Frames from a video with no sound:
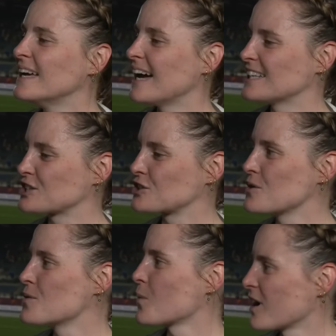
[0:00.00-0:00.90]
and to
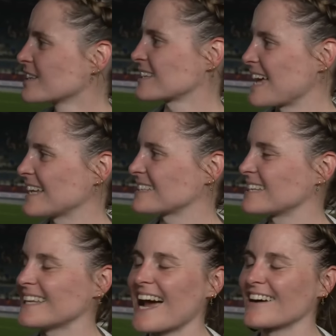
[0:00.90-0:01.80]
show World Athletics
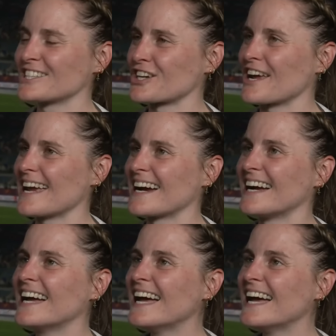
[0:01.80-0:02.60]
that the Irish are here,